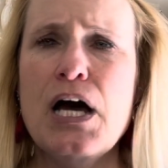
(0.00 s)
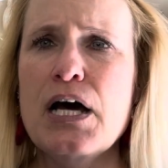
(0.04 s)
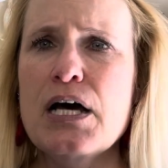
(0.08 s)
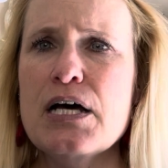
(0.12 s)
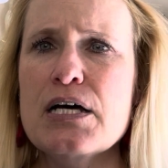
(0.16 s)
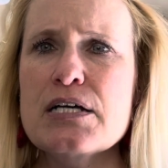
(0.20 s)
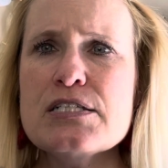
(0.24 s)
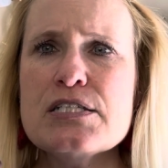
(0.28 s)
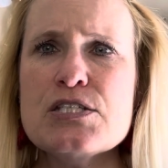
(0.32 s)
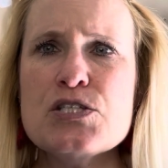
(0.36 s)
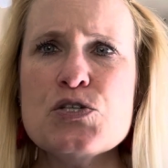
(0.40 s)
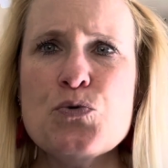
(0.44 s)

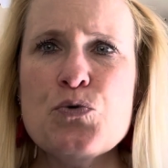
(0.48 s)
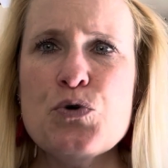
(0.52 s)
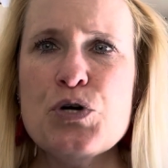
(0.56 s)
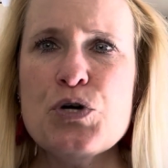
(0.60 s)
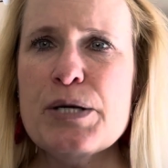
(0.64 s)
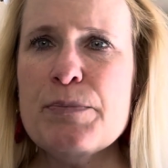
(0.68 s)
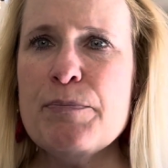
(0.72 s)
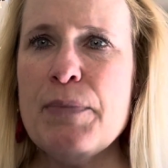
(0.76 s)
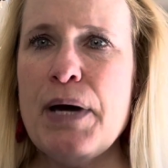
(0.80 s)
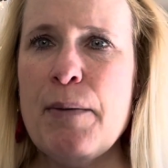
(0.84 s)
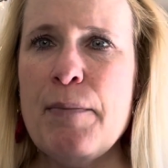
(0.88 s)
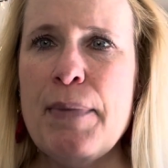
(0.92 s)
sore
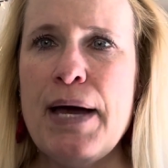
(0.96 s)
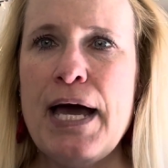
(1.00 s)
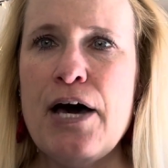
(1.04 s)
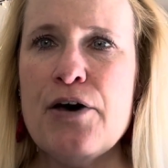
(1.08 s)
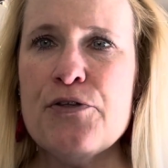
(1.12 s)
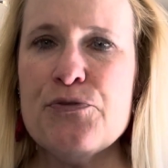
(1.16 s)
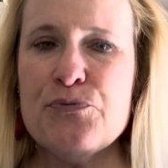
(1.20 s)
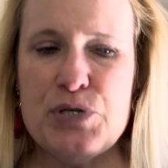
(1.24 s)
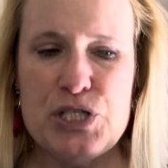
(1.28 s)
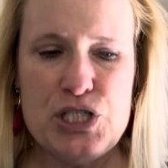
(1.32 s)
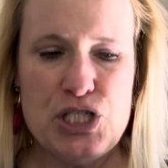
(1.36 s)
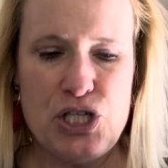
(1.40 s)
in my
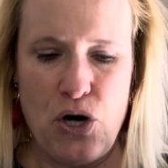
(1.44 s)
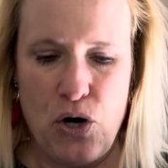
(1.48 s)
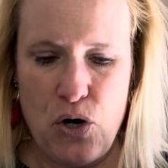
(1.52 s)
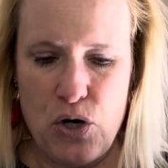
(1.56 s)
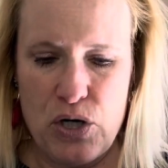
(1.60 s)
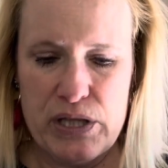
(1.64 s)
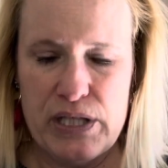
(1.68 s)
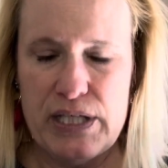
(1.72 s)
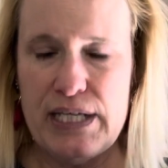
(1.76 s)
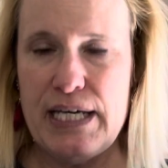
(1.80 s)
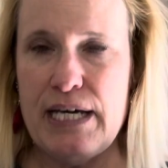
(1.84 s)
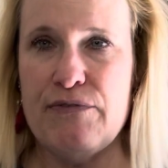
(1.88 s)
mouth, which I
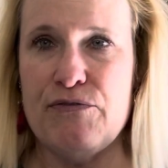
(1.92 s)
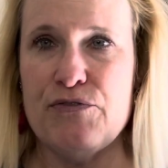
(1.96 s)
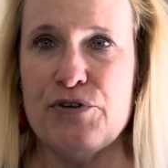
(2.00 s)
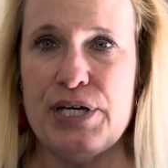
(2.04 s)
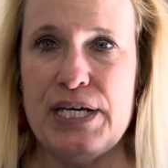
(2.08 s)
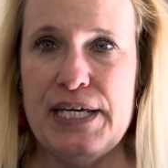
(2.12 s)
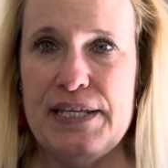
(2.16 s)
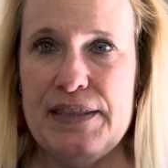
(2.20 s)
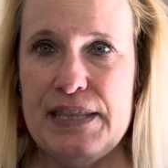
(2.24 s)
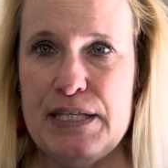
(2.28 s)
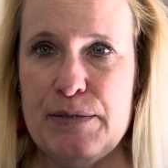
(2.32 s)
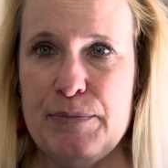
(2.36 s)
hardly ever
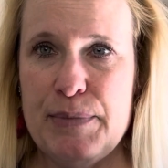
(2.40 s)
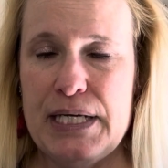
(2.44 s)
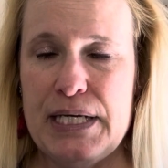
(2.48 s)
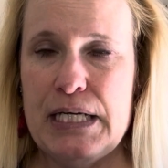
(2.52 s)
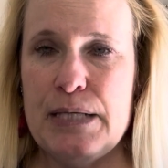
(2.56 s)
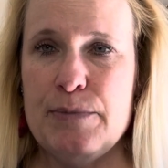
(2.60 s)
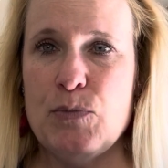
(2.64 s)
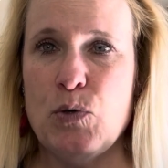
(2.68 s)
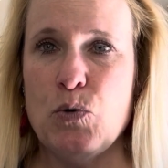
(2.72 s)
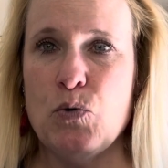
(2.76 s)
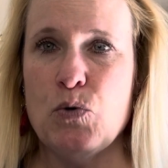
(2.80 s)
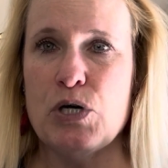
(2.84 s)
get them
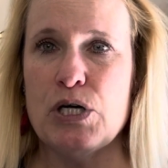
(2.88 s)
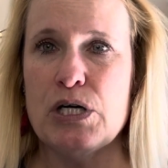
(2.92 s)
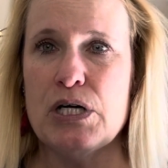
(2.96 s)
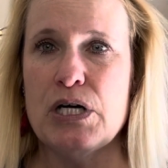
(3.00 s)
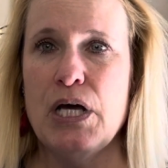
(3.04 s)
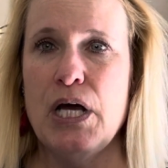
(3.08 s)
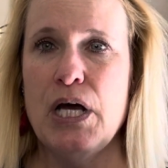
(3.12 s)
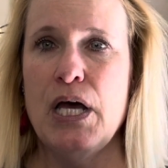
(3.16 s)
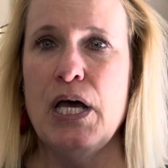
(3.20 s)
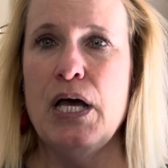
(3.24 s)
anymore.